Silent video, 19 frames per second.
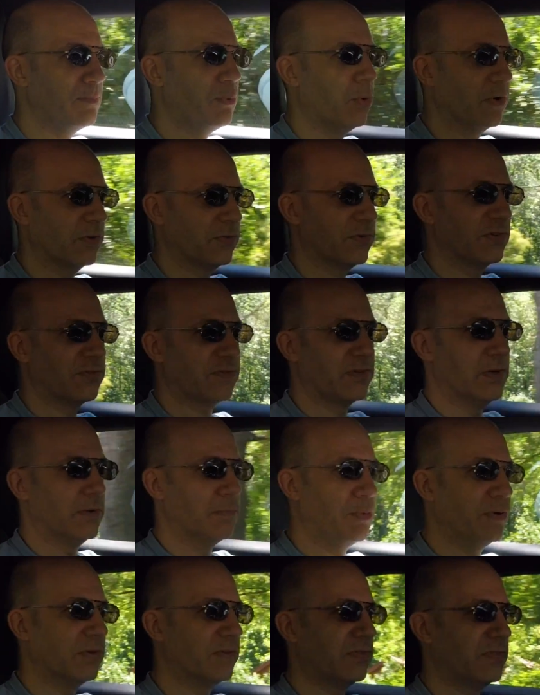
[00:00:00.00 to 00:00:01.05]
Porsche still
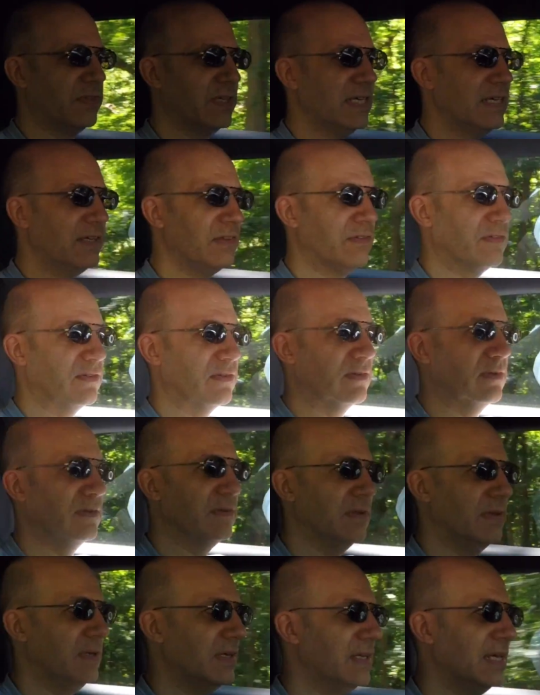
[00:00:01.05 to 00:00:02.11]
puts these
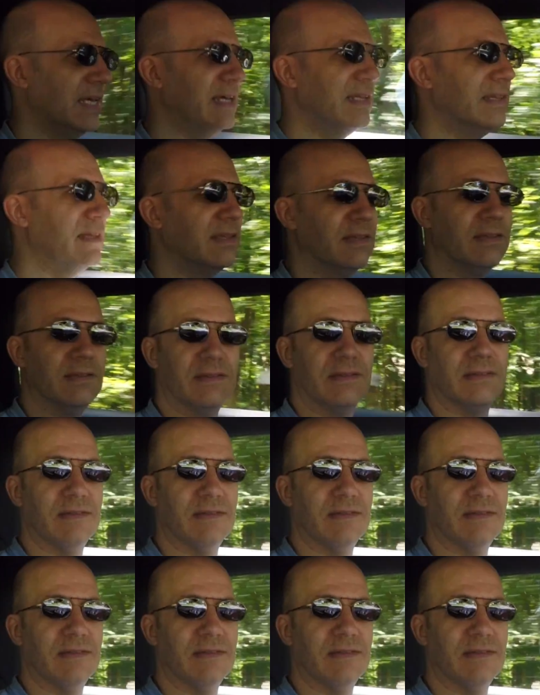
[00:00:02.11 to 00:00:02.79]
in,